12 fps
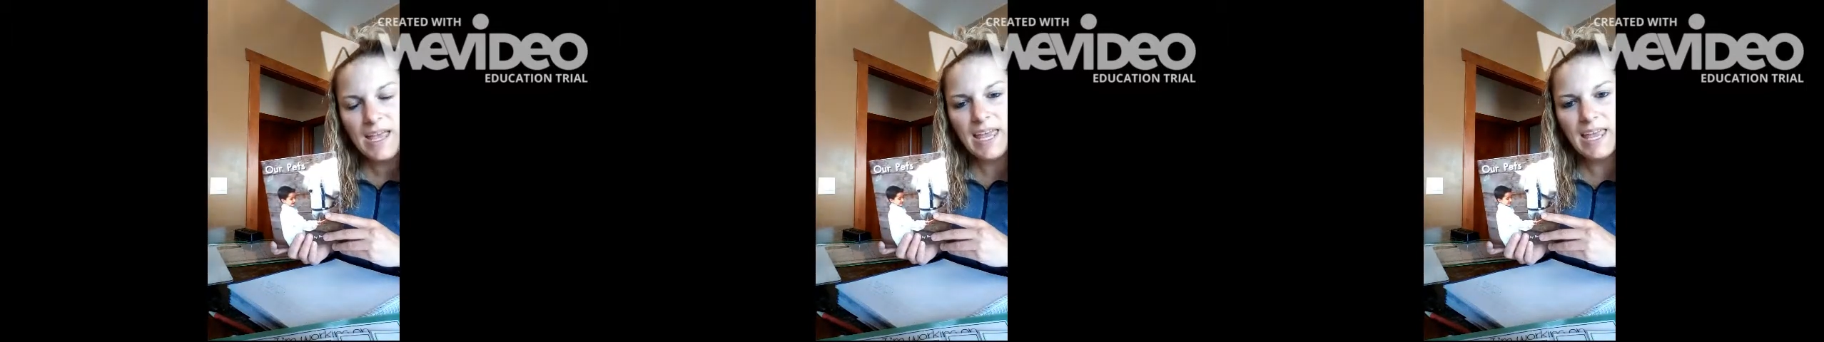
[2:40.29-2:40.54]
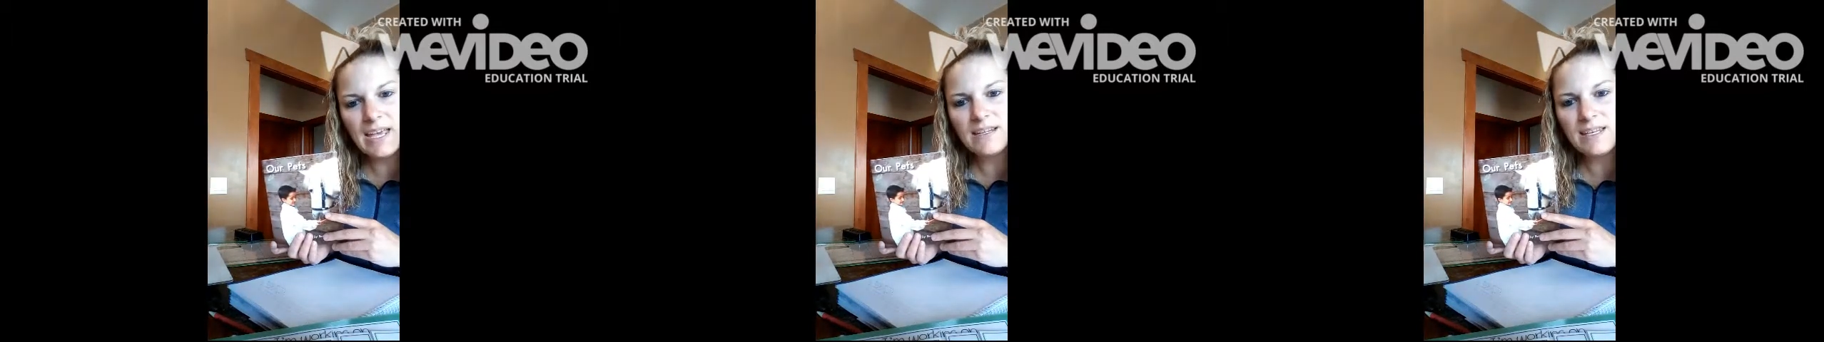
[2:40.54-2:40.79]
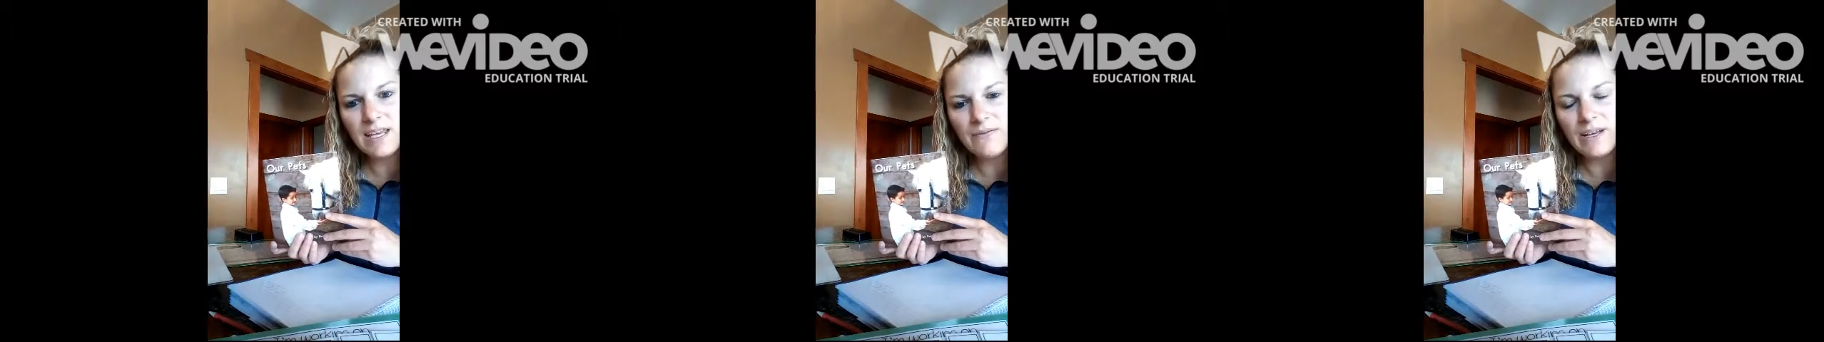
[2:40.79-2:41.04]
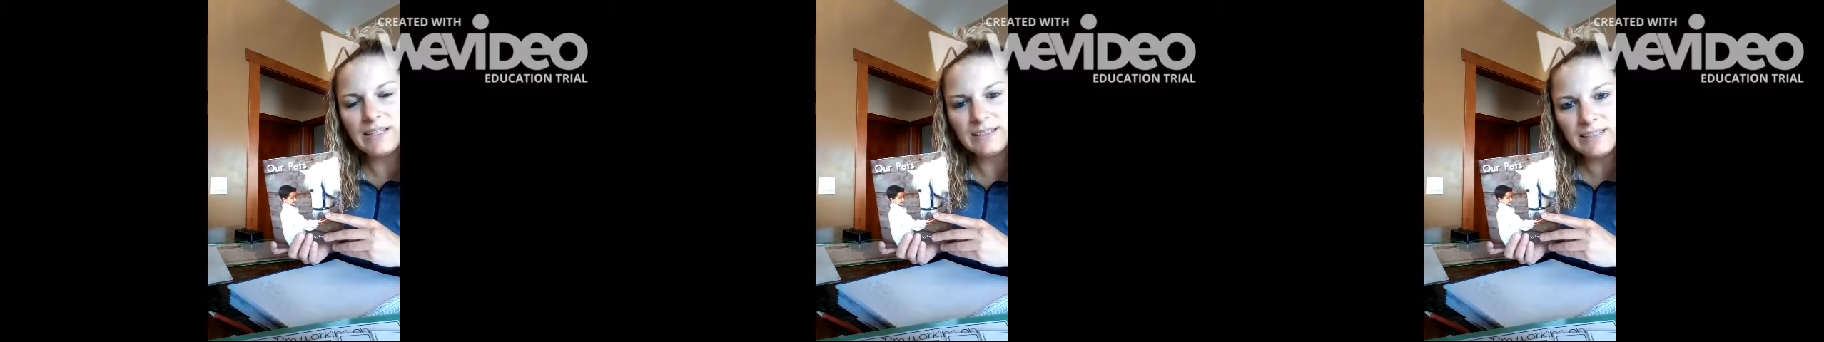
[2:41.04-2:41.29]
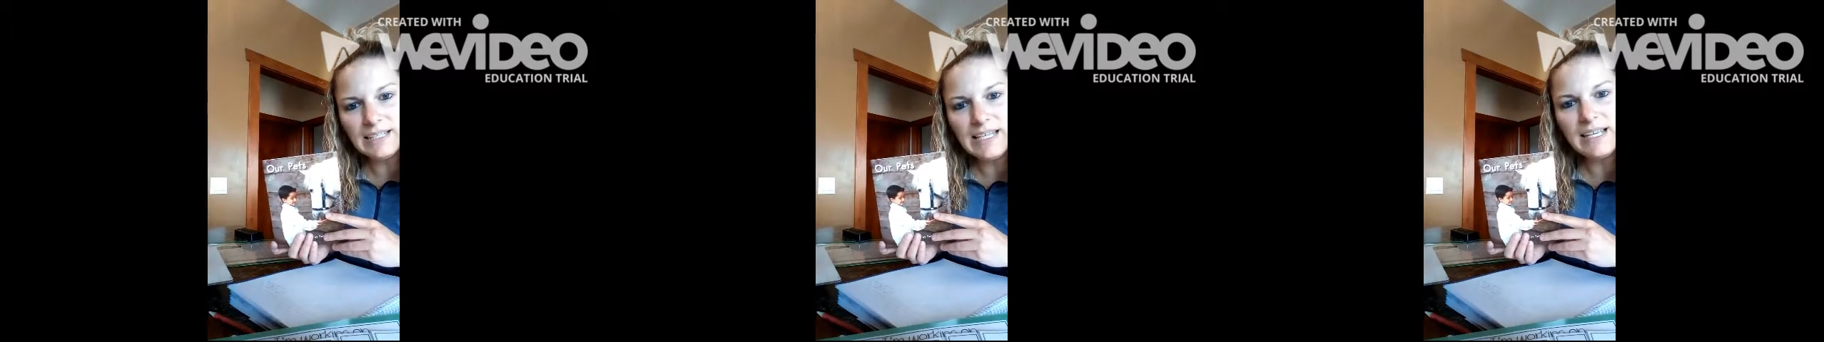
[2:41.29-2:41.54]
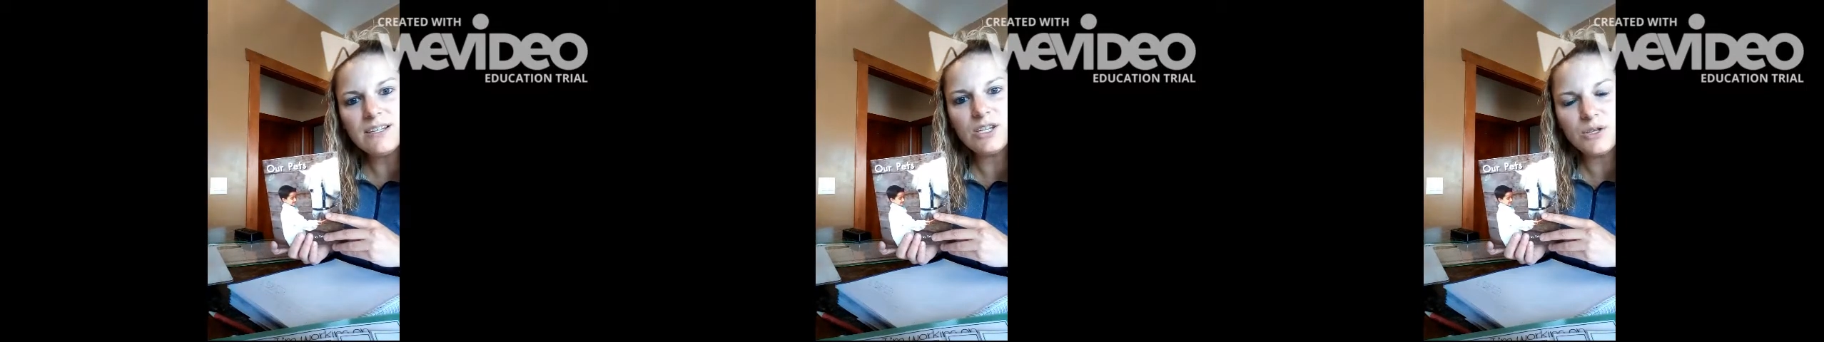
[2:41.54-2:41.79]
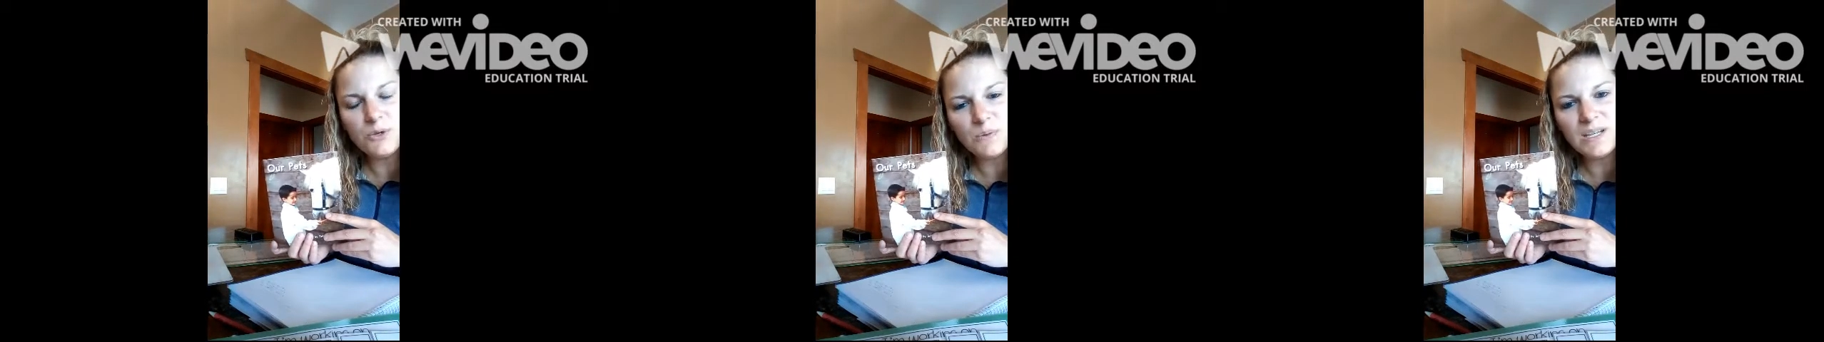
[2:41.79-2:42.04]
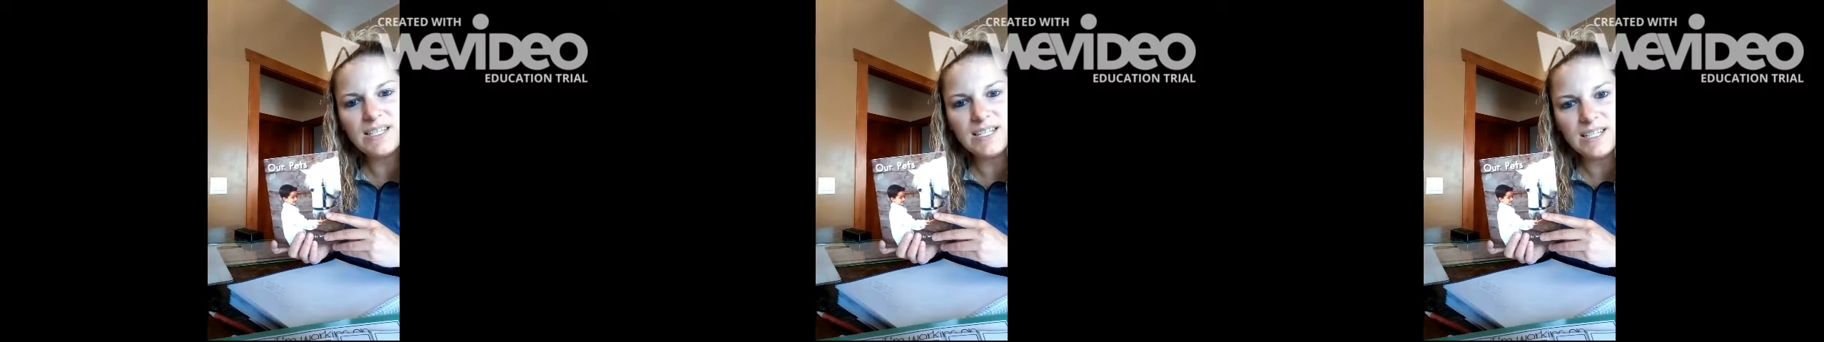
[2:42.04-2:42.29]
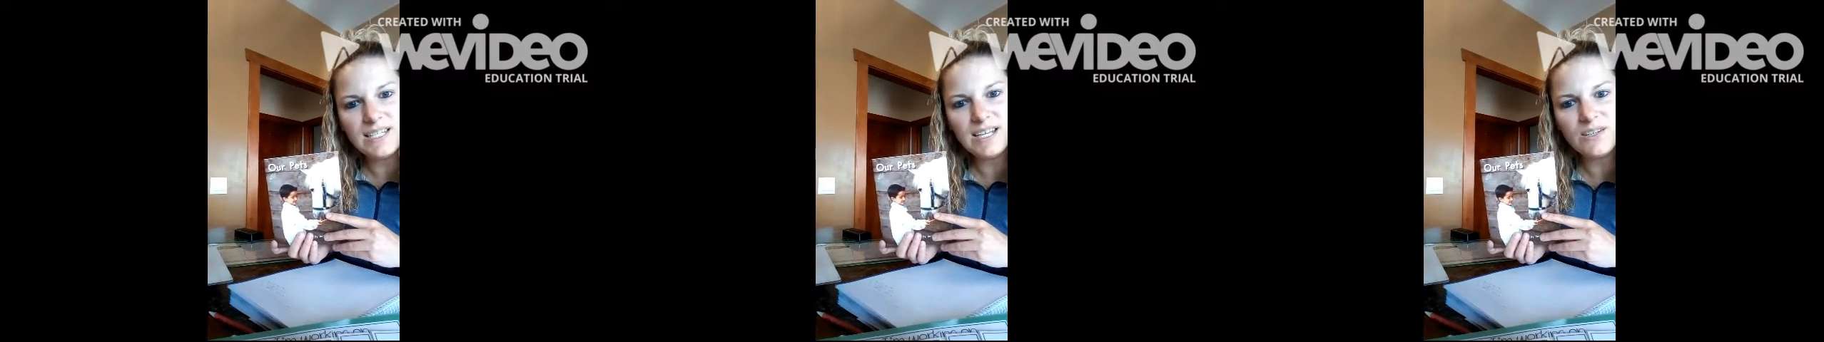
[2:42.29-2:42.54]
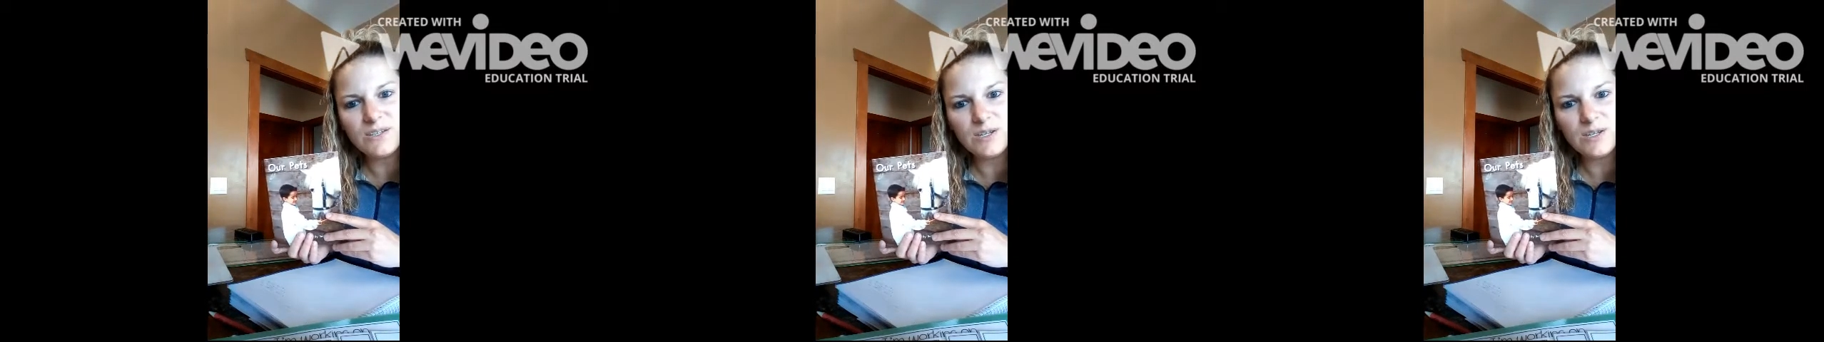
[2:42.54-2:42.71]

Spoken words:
and give at least 3 details